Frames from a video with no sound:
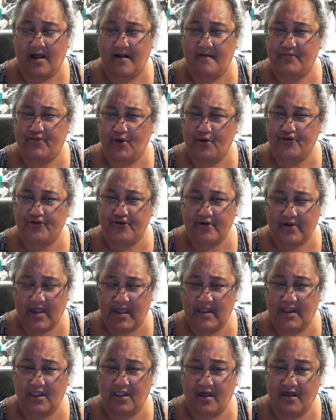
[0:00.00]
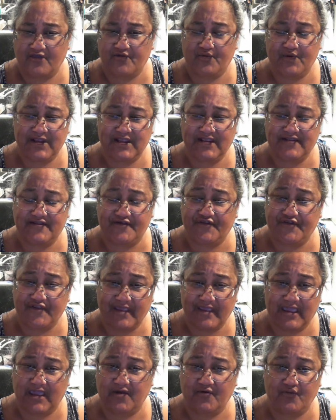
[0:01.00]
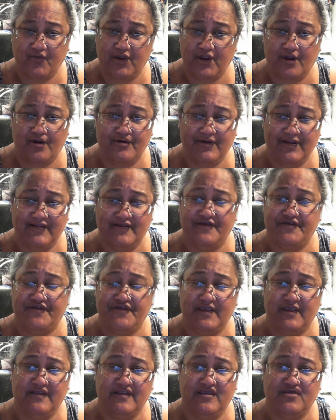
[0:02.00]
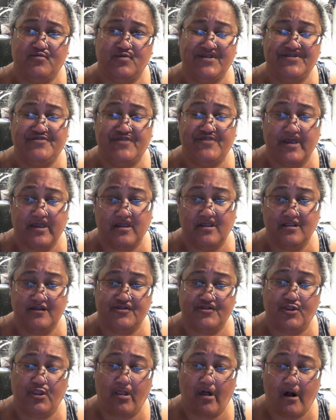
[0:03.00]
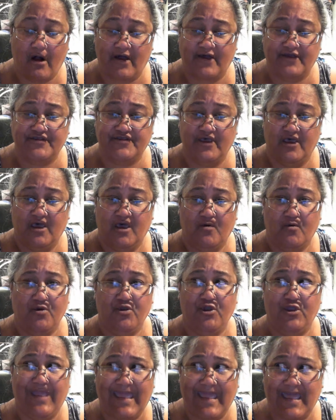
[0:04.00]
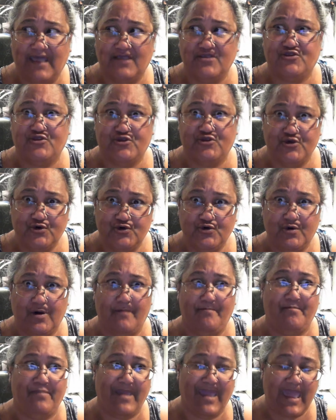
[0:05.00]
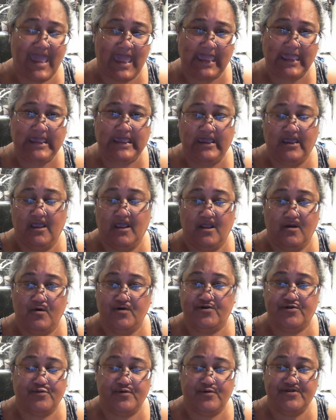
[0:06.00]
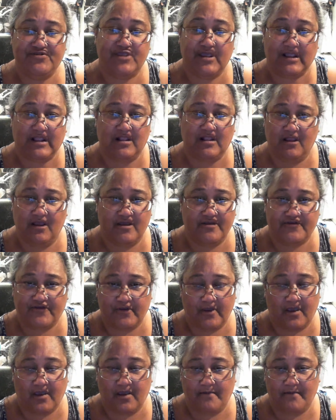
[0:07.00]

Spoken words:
Those are the kind of laws we need to see. We don't need to see these ridiculous laws where you can't sue a bank, which is ridiculous.